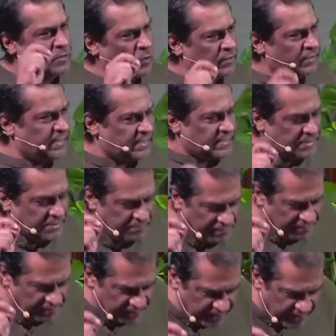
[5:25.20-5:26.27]
call this
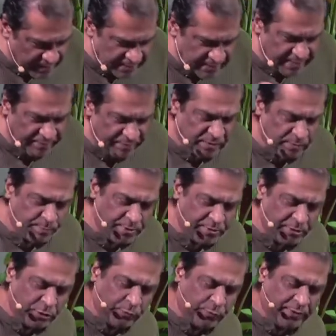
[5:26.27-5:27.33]
defensive
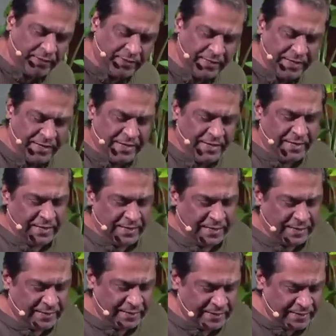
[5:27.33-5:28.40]
spiritual
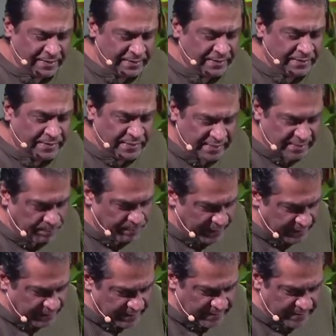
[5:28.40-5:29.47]

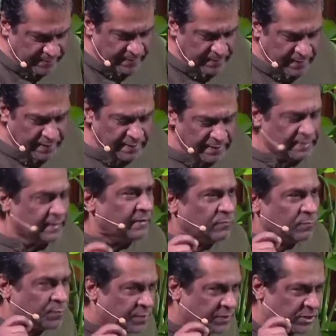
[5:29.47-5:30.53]
disciplines,
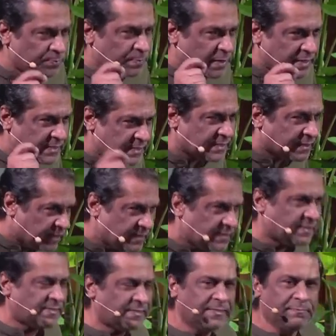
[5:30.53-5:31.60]
which means
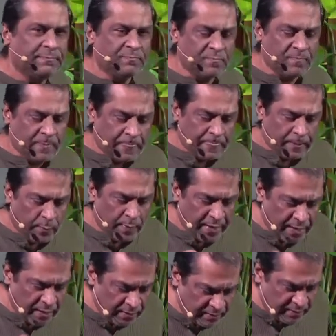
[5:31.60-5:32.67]
this. When
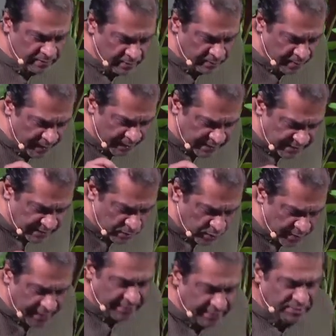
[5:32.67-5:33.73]
I
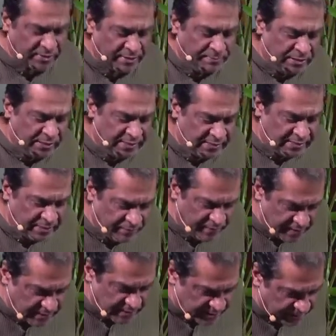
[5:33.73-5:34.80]
look at scriptures,
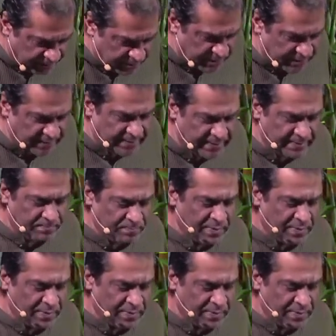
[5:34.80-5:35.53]
different scriptures,